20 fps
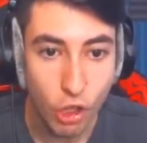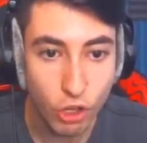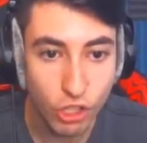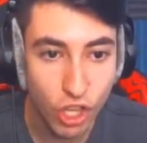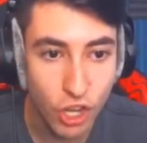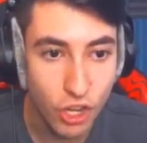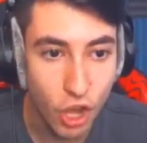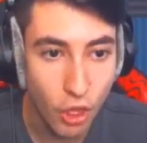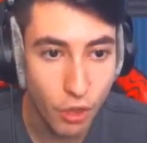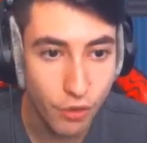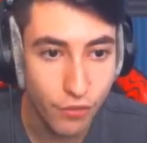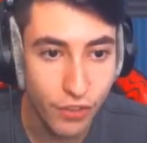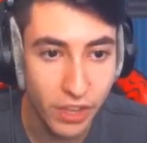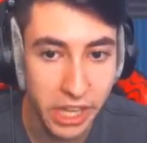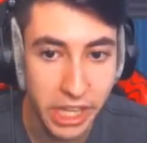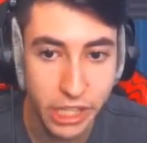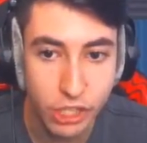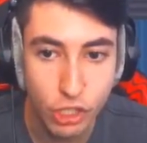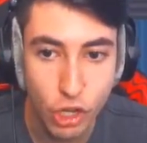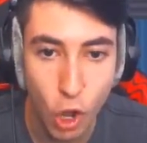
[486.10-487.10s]
There's another
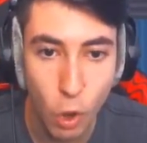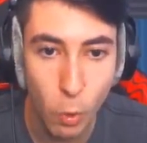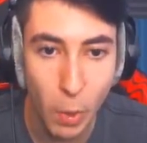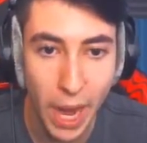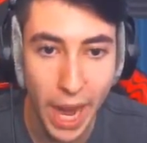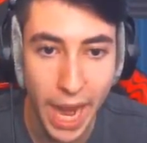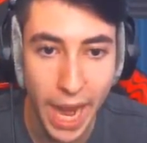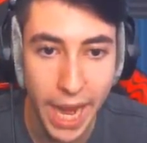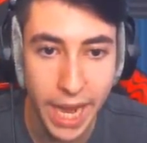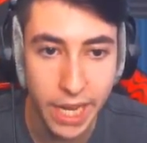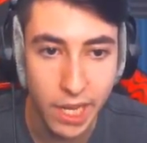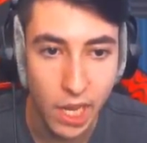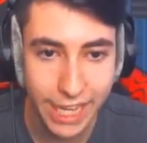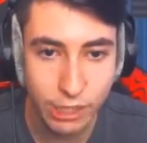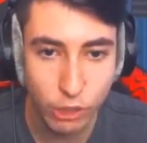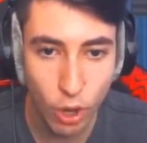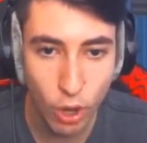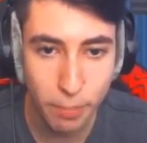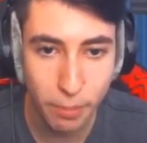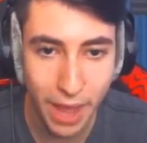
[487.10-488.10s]
village. No way.
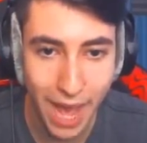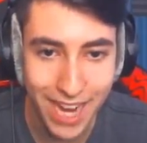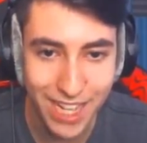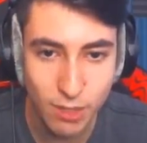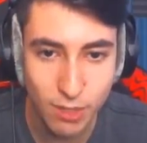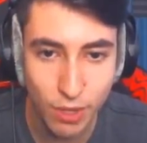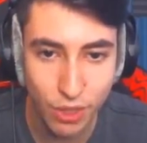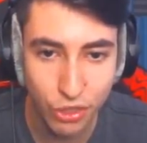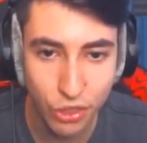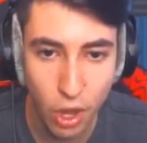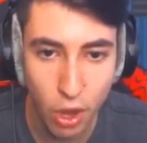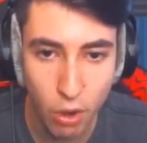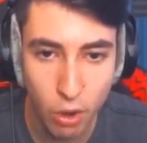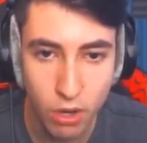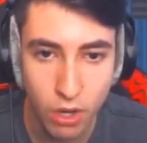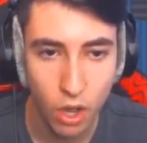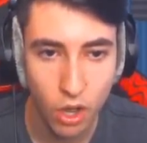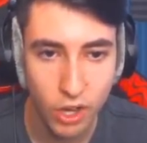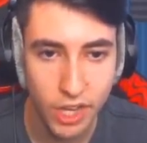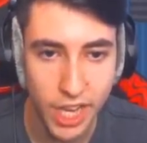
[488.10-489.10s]
Is there a blacksmith
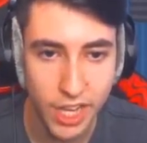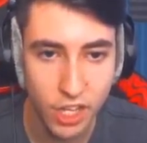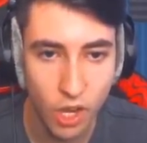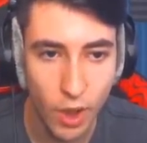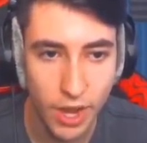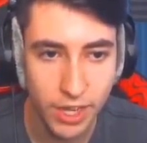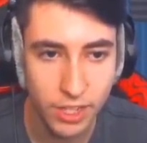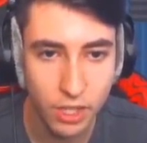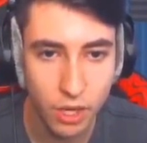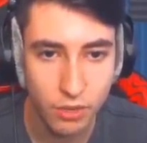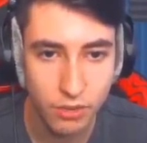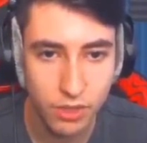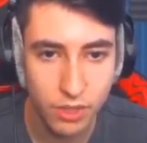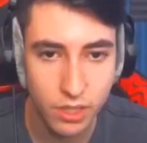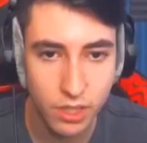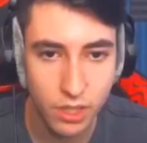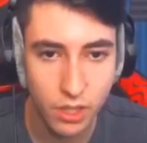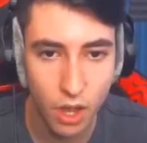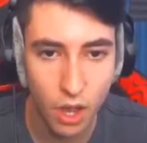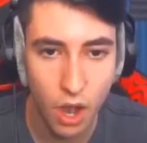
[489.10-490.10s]
though? Okay, no, I don't
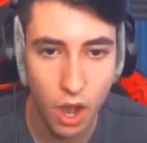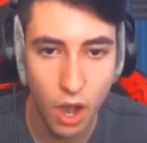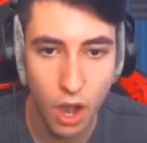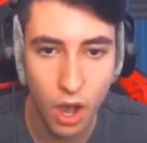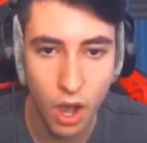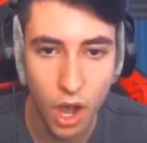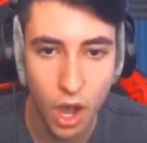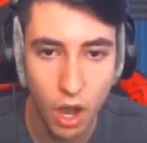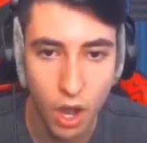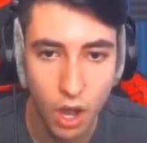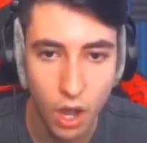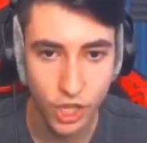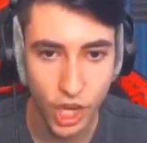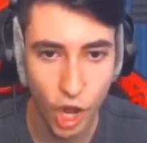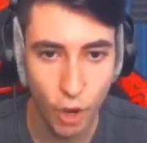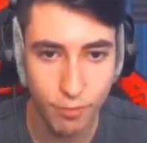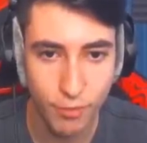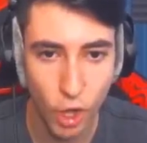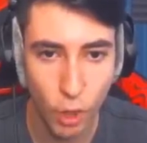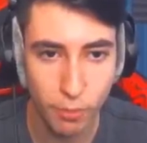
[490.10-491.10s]
see. Oh,
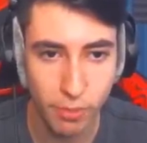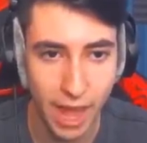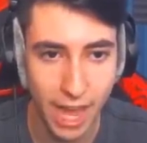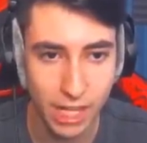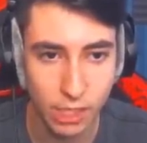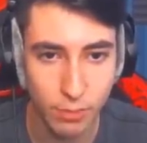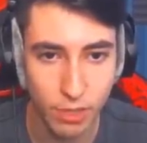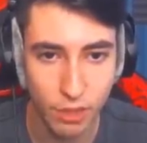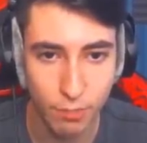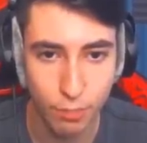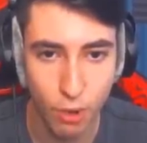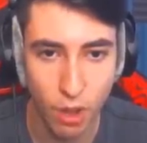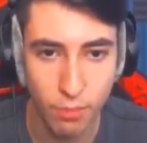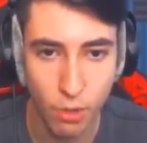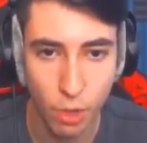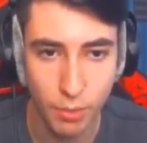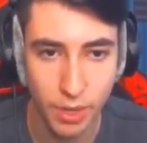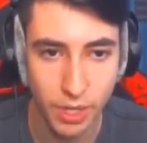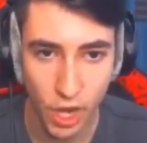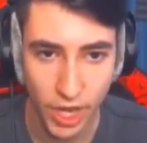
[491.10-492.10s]
nope, no blacksmith. Bruh
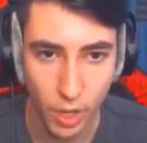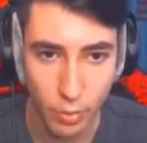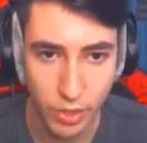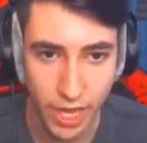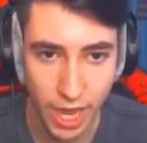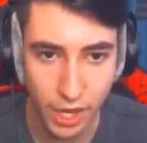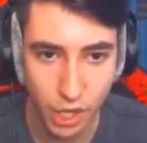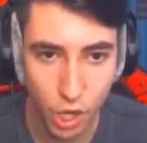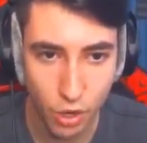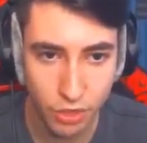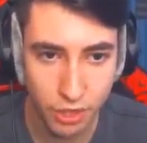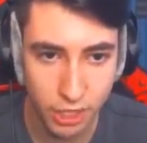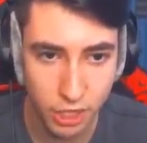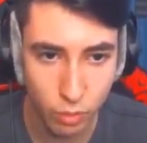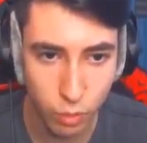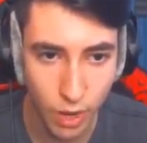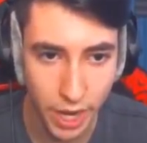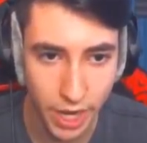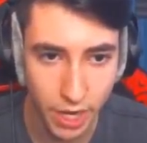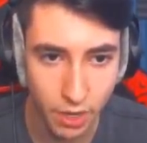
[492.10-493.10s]
moment. Okay, we gotta go this
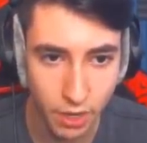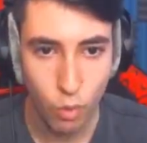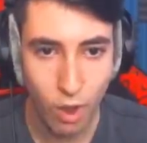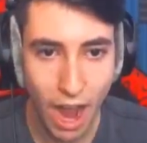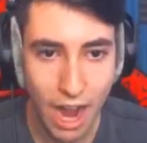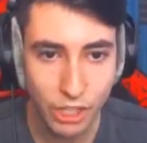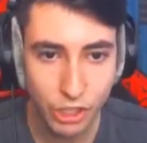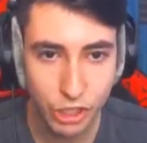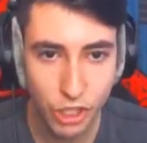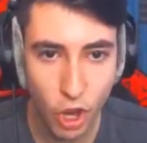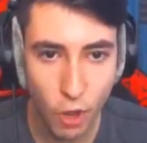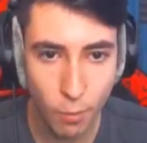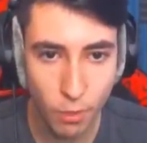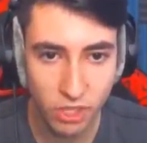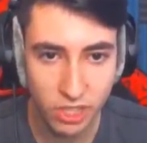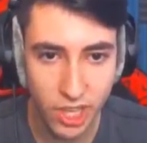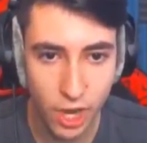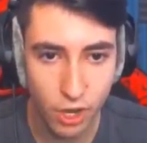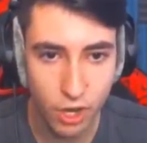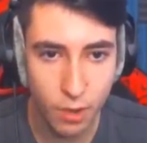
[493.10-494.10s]
way. We're actually
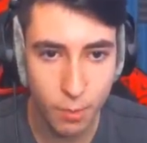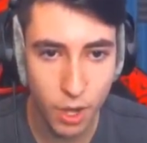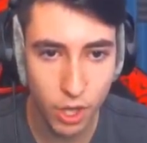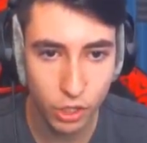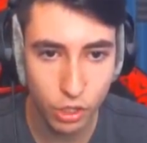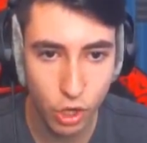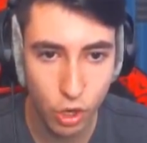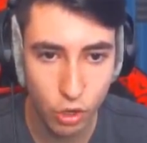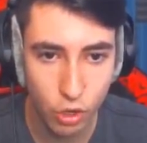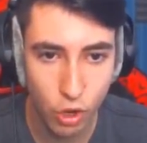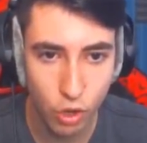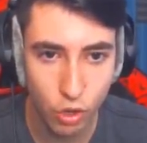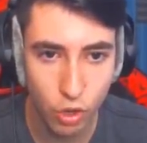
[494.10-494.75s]
almost there. Come on, go.